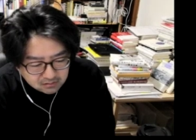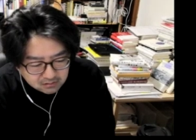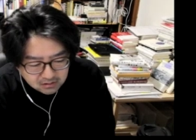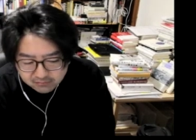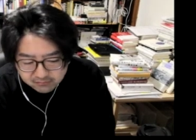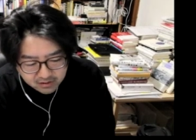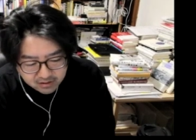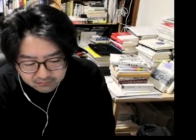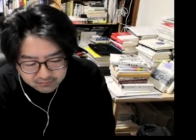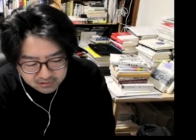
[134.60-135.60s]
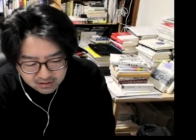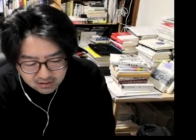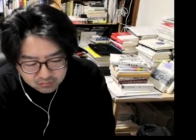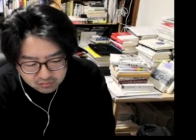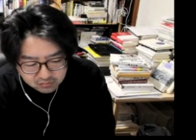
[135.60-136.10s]
my everyday.
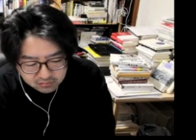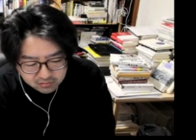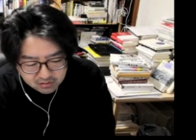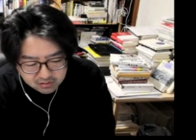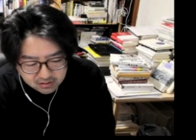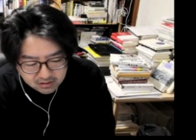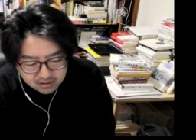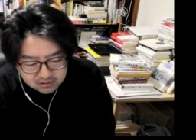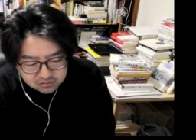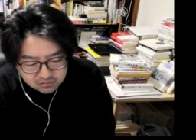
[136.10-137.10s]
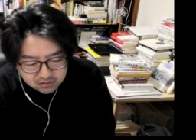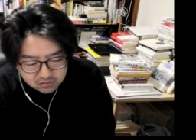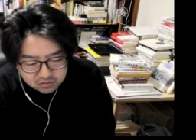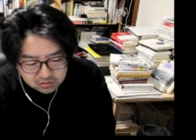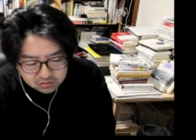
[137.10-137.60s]
Probably like I try
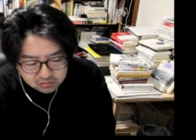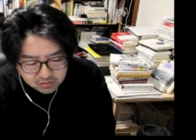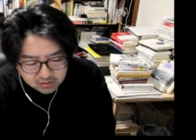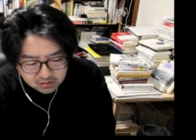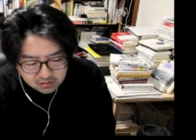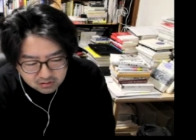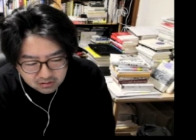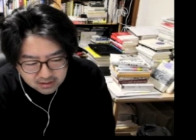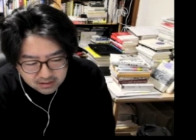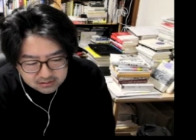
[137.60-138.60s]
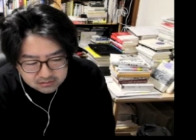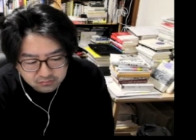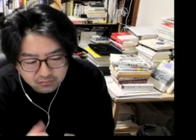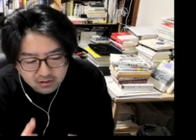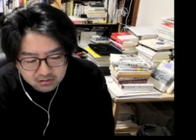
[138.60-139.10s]
not to be as
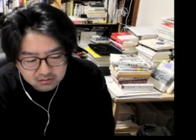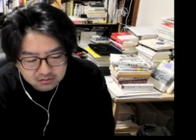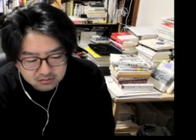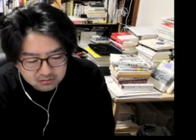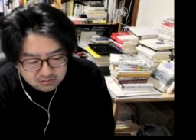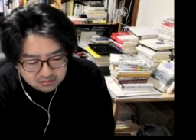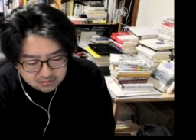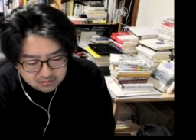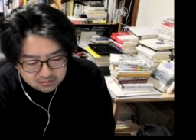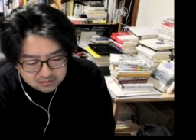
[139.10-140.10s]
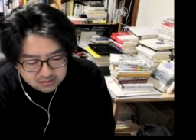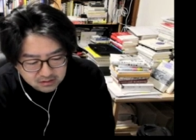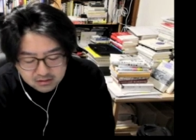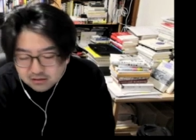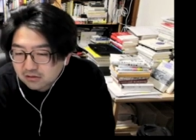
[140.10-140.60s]
one
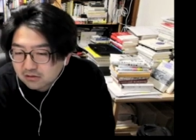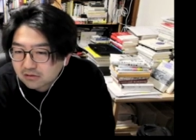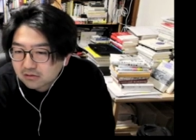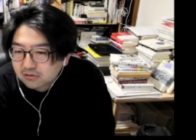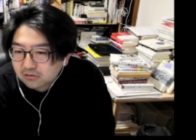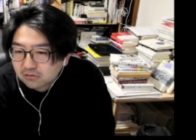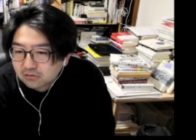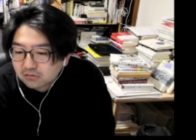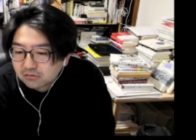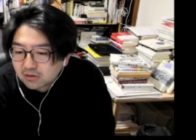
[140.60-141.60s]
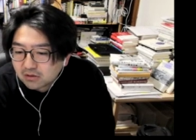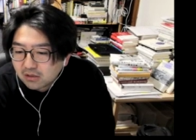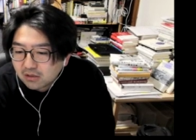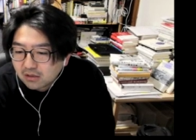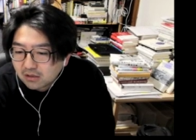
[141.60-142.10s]
thing. So
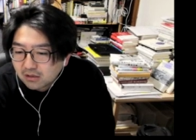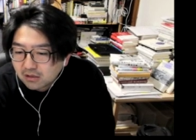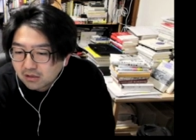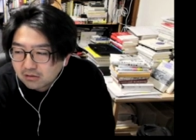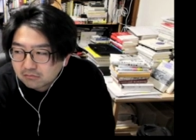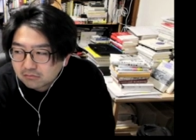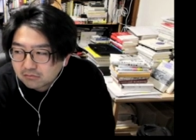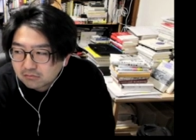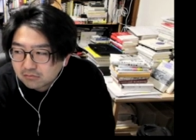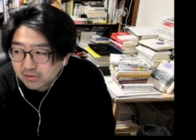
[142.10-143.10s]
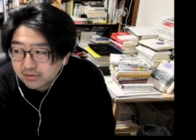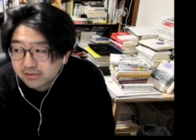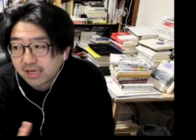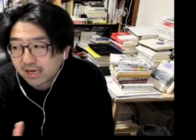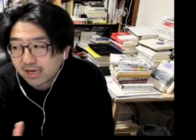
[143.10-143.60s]
but
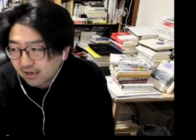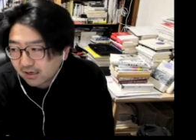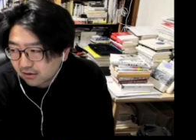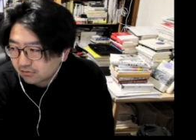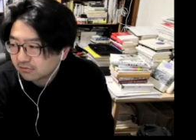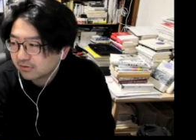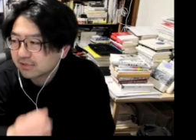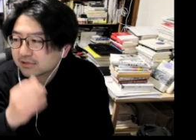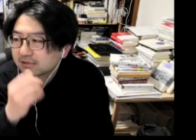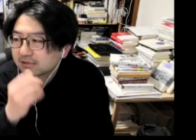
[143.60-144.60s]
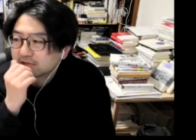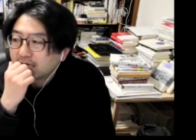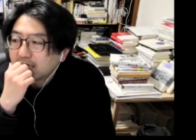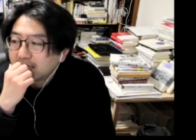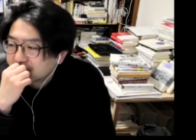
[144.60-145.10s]
now it's
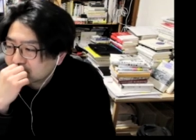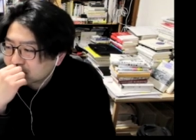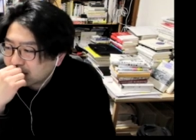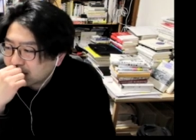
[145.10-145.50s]
changed. So